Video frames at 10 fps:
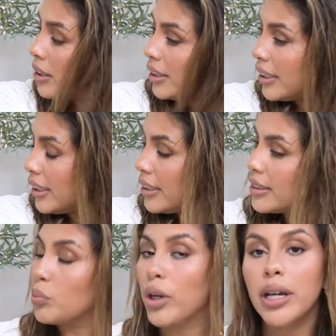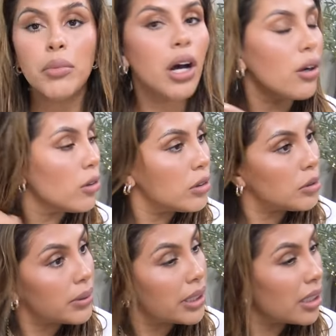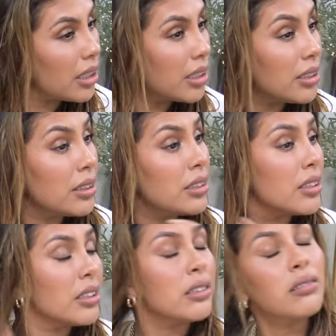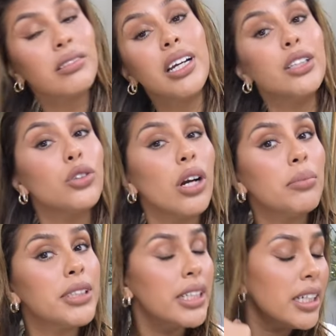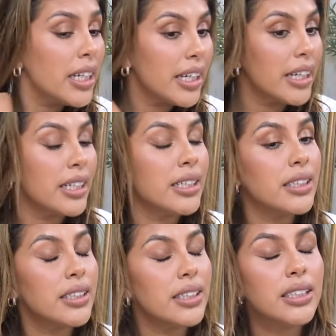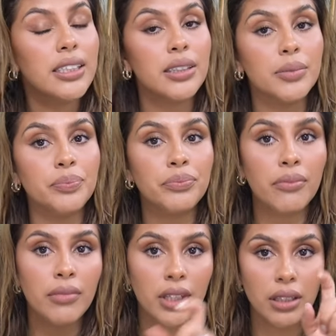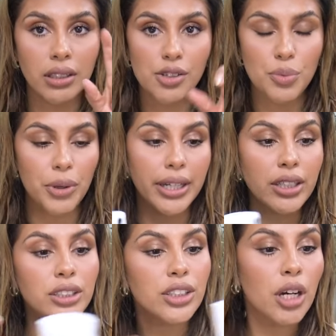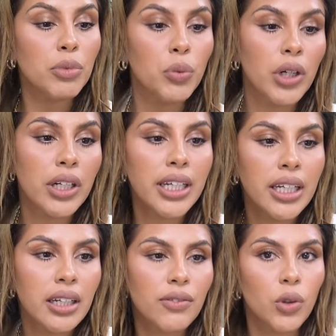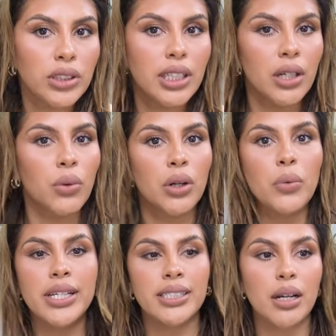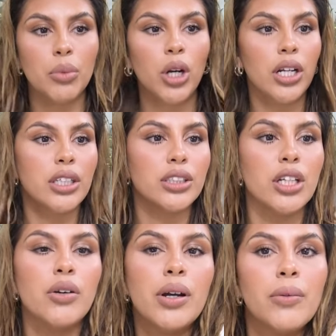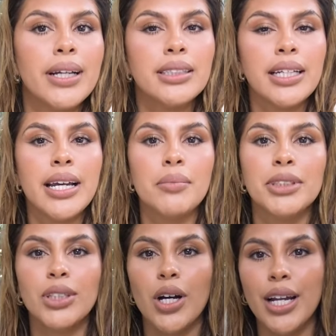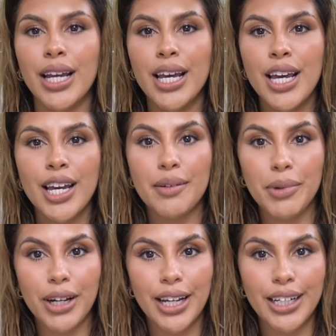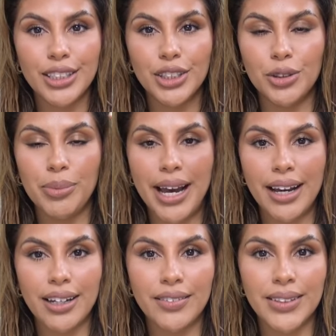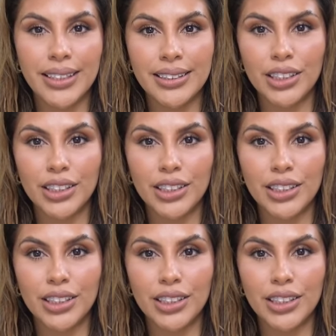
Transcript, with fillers: these spray bottles because I dropped it and the sprayer stopped working. Of course I didn't want to waste that product, so I ran to Amazon and bought a two pack of these